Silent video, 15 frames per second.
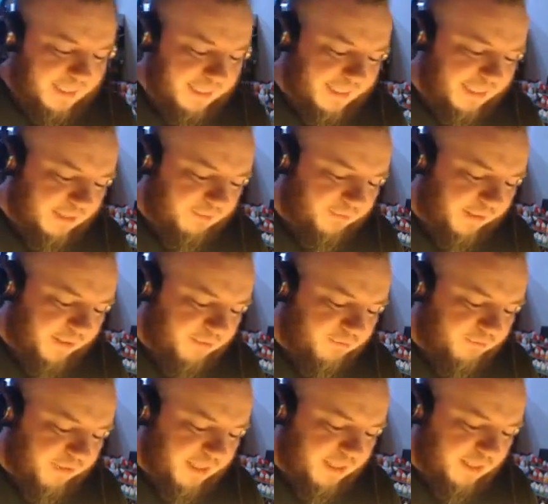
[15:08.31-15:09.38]
in a very
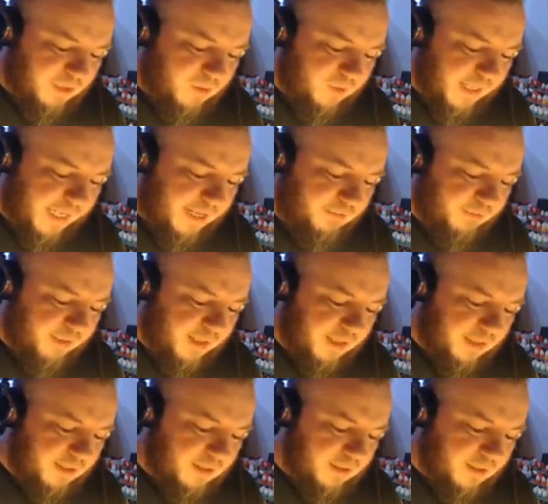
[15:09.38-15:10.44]
vehicle
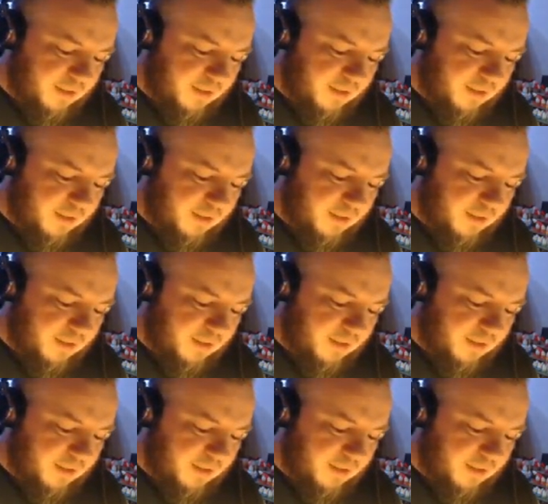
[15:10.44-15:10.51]
heavy